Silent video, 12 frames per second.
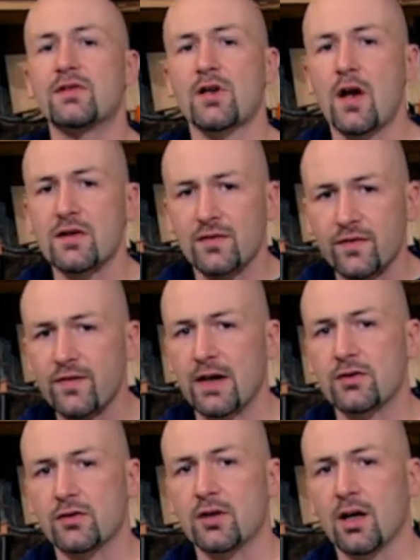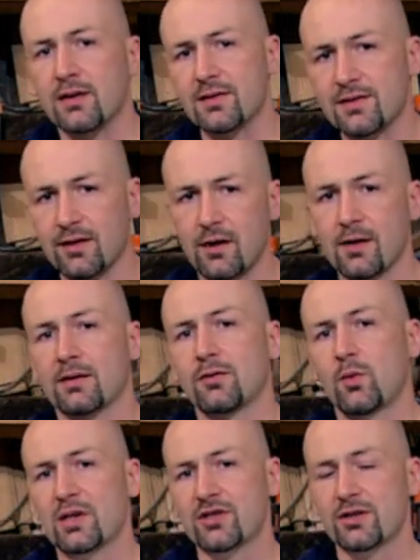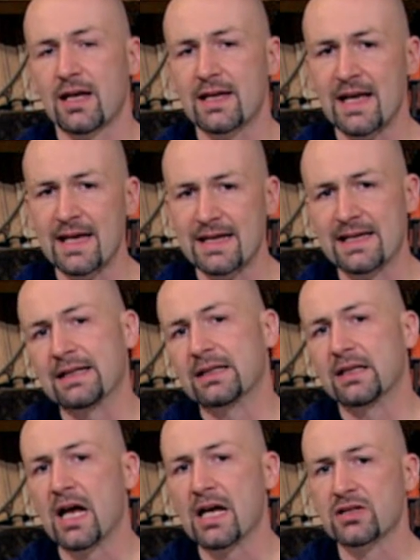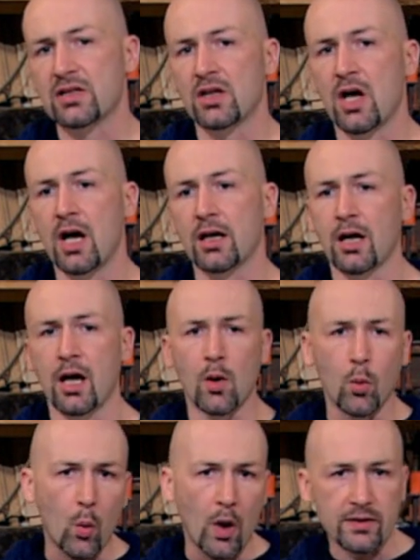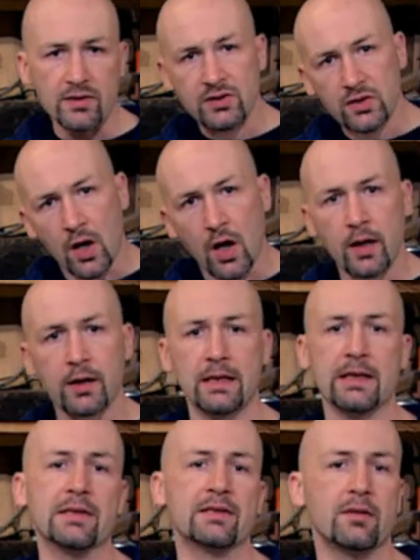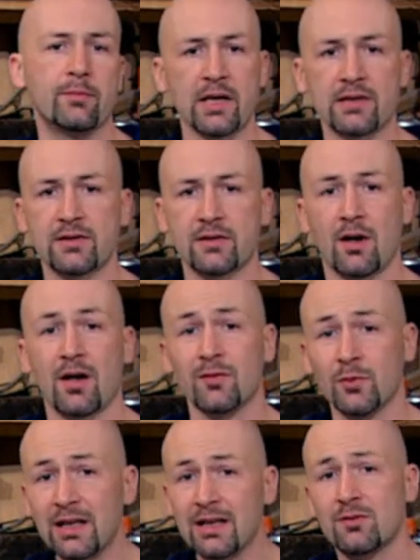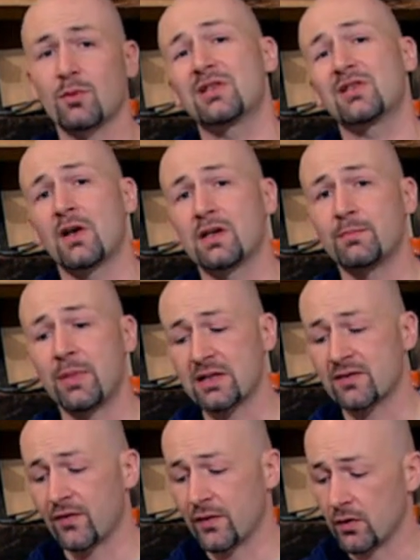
saws affect your cut. This is a question I get in class a lot. Uh, what saw is the best saw? And really, it's what saw is best for